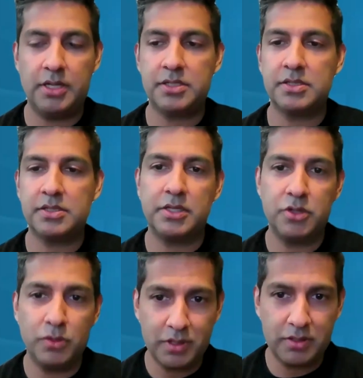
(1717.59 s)
is because they
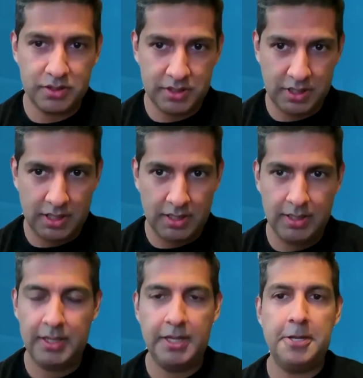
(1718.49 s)
don't understand
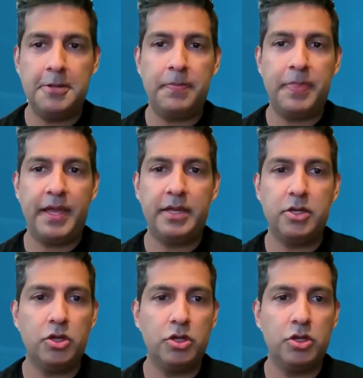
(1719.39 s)
that,